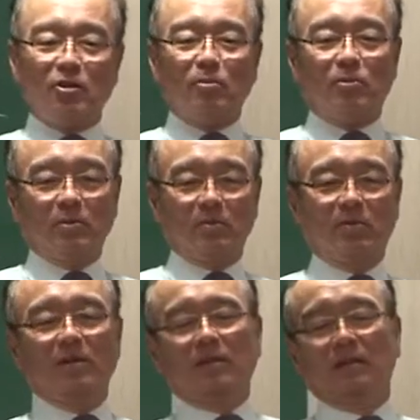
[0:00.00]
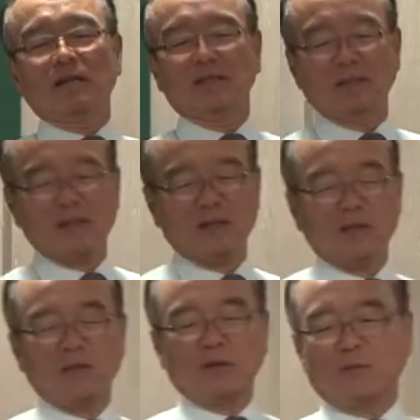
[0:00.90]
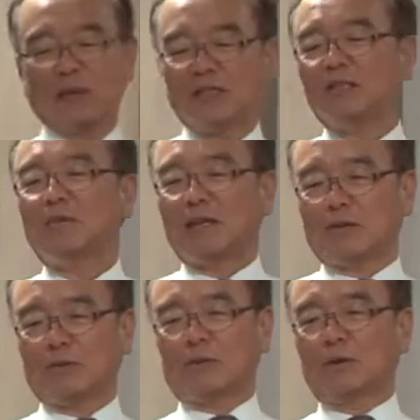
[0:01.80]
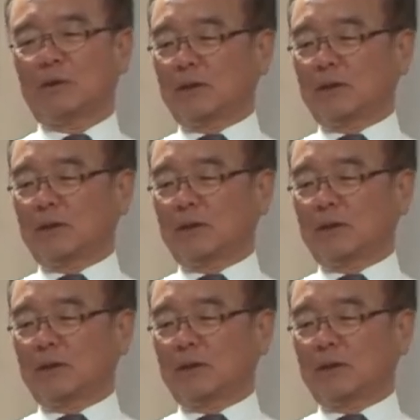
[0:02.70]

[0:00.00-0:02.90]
of, not exactly repetition, very similar to